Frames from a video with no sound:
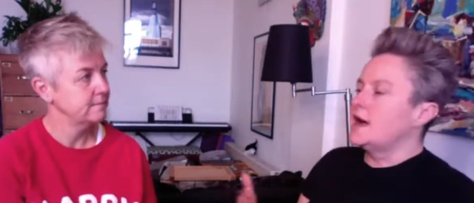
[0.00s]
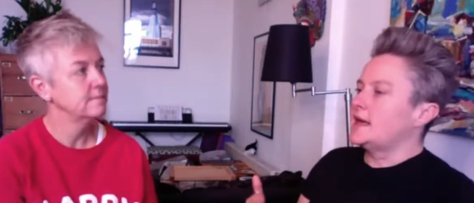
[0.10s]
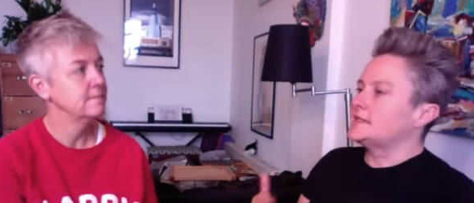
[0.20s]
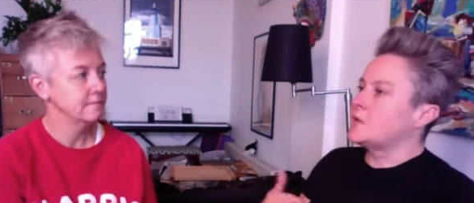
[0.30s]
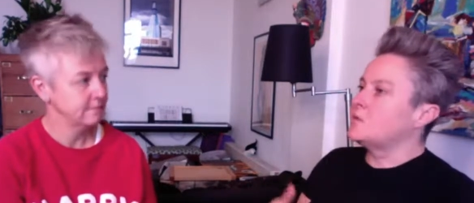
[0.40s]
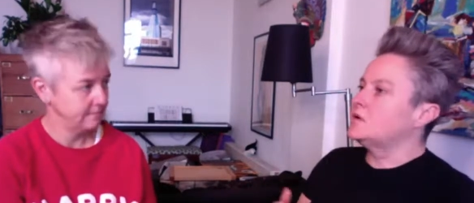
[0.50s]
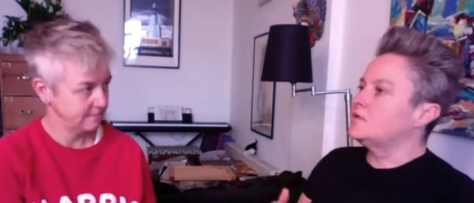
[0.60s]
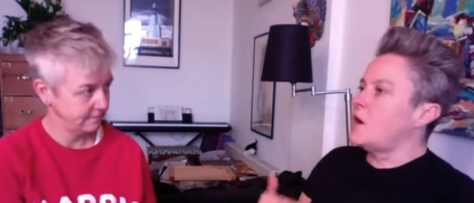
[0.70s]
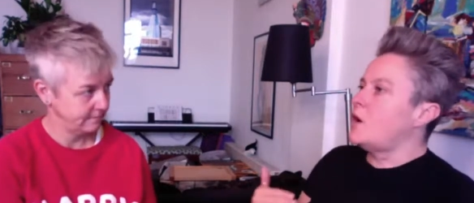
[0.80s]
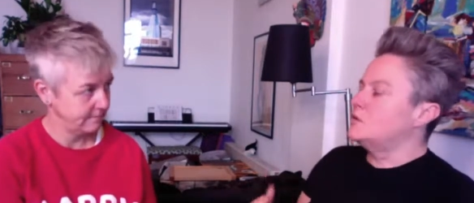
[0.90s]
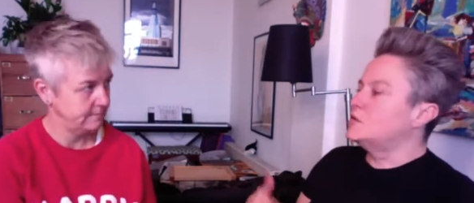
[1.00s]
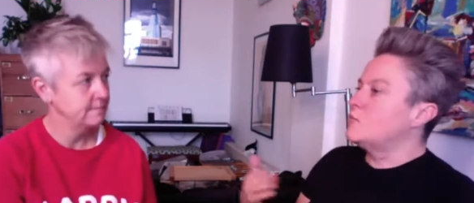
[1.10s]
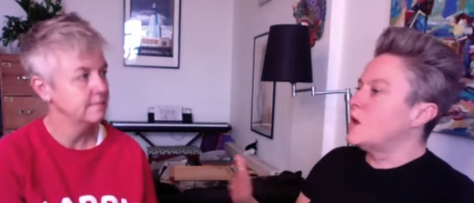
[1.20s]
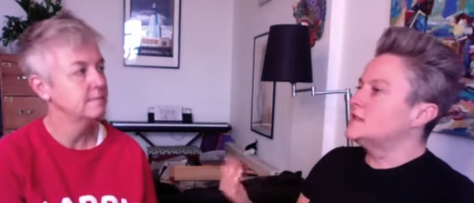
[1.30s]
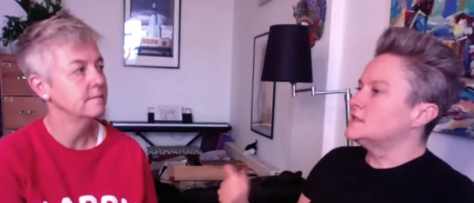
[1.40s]
Speaker 1: I guess I mm. wouldn't have got older and
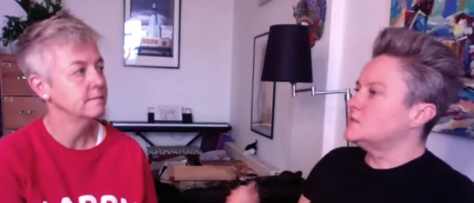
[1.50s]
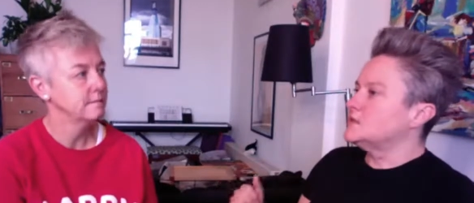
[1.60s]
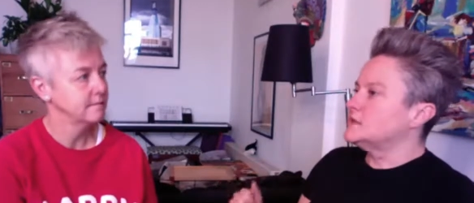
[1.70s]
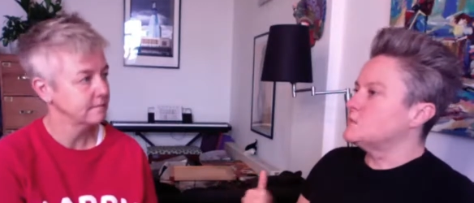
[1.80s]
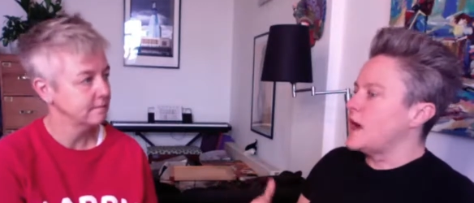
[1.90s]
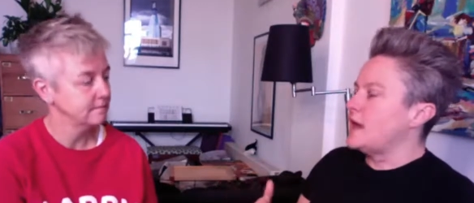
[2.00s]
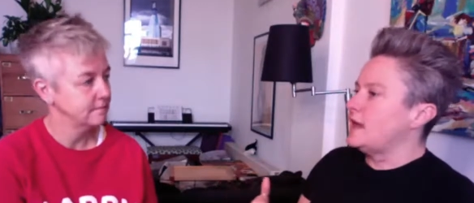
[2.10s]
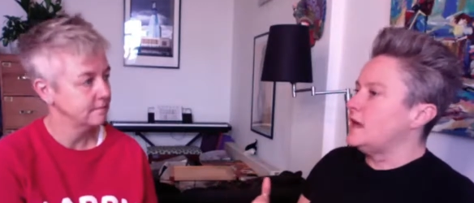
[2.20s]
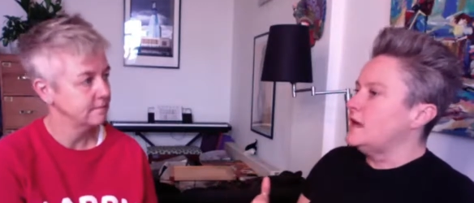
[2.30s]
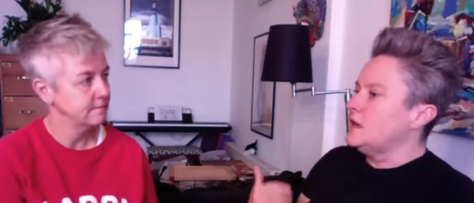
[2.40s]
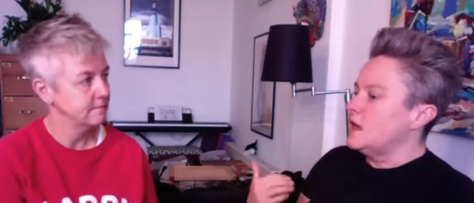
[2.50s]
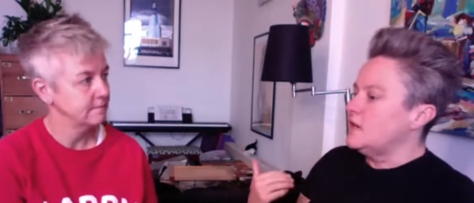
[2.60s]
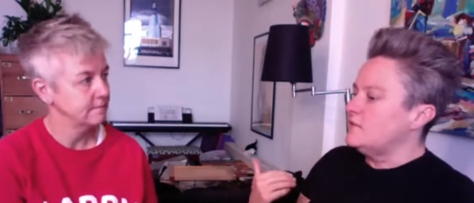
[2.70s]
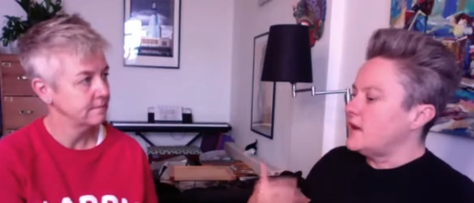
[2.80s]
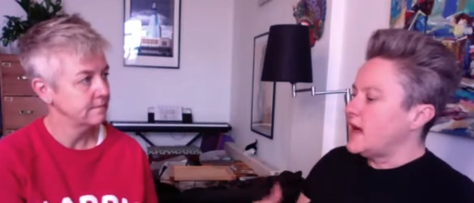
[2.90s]
wiser in this way
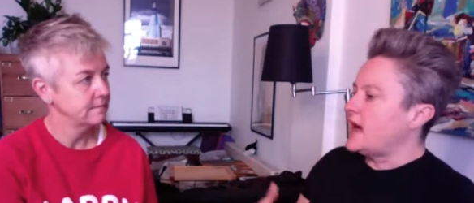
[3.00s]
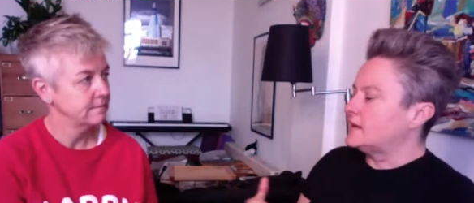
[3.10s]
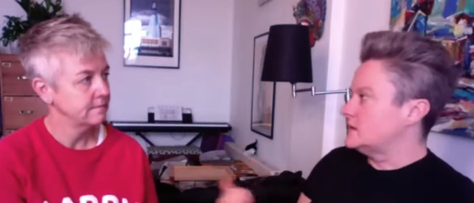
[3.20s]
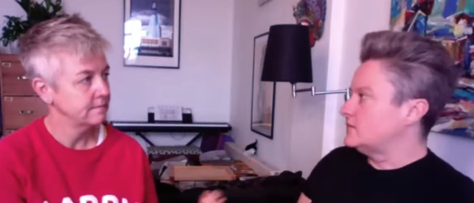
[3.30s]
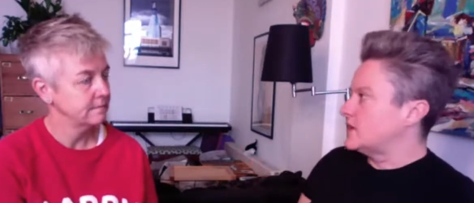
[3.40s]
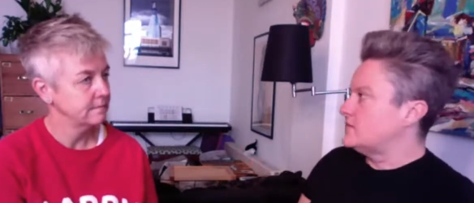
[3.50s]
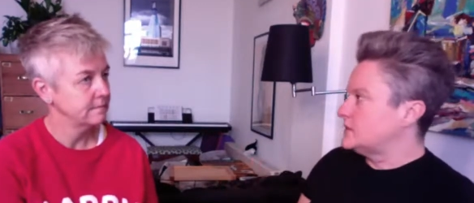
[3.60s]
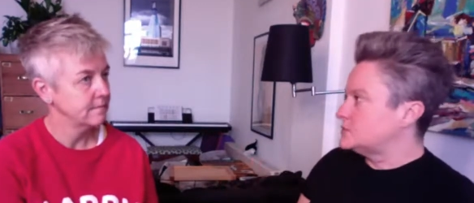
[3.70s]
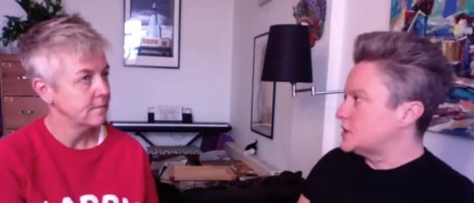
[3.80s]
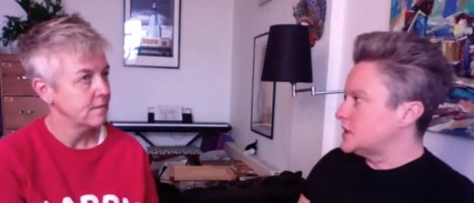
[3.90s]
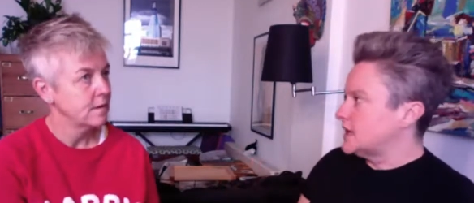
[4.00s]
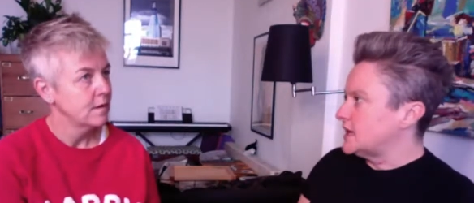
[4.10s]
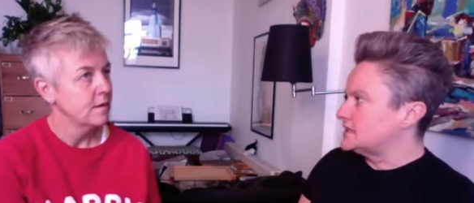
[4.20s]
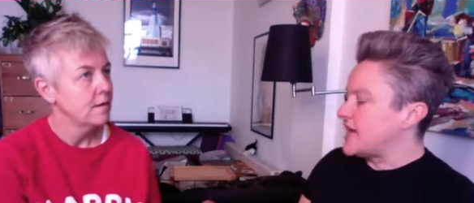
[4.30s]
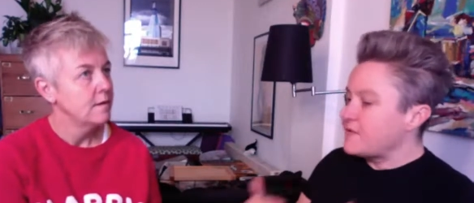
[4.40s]
if I hadn't have given up
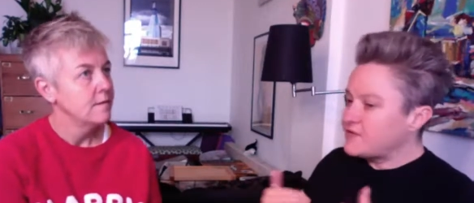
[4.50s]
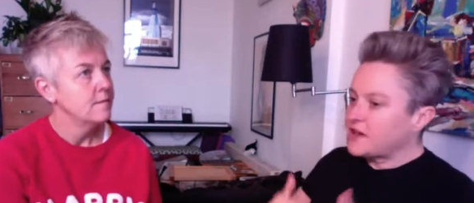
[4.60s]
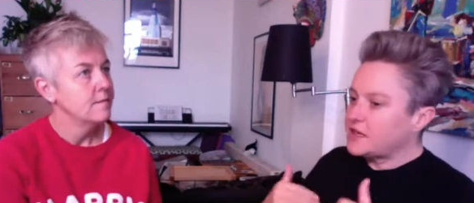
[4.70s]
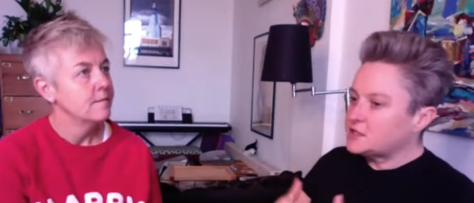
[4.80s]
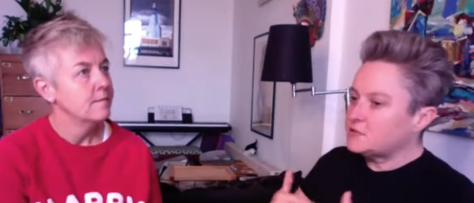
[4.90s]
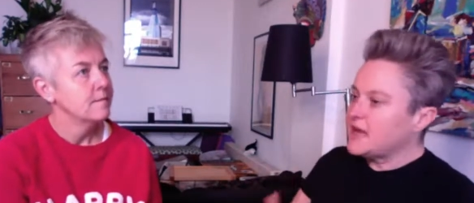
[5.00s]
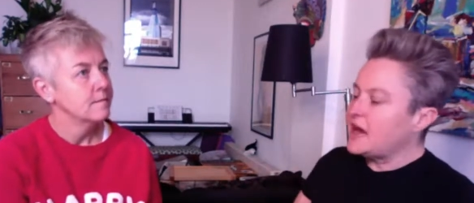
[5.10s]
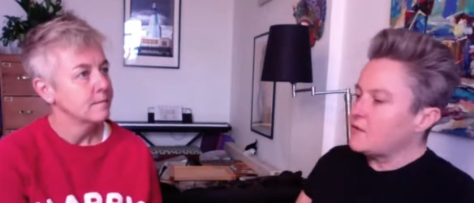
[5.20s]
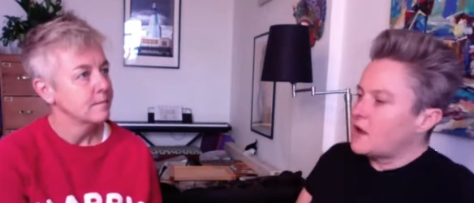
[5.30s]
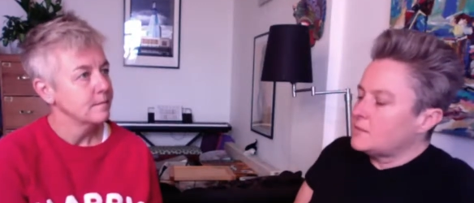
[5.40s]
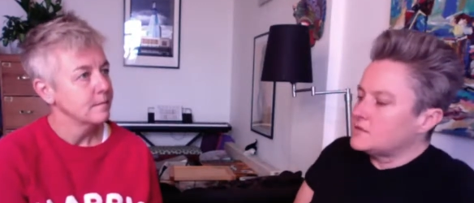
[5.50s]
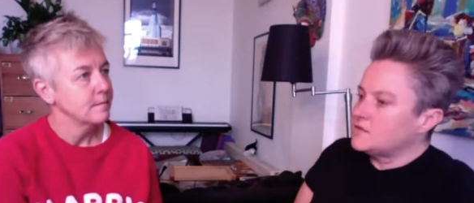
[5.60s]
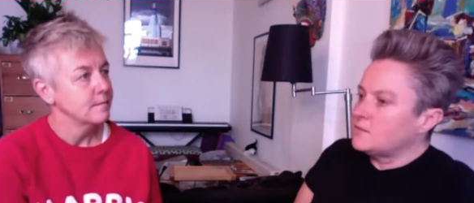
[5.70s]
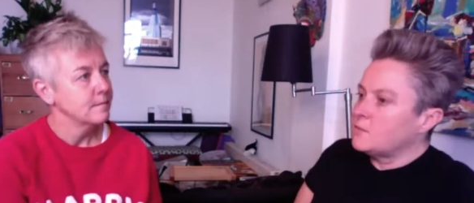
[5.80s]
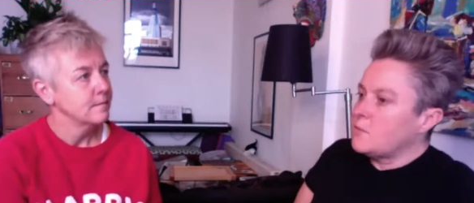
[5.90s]
drinking. So, everything I do now comes
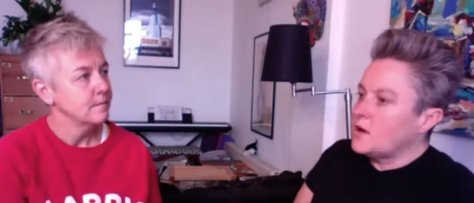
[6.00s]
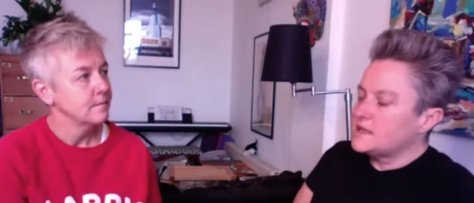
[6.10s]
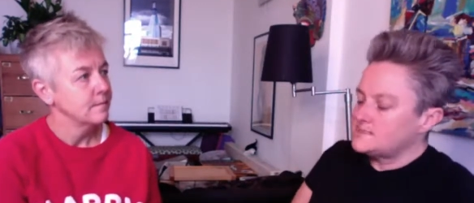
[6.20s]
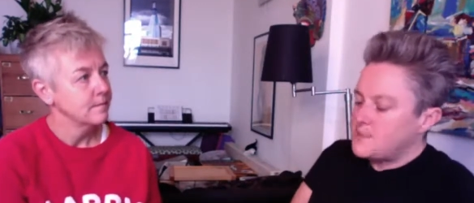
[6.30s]
from what is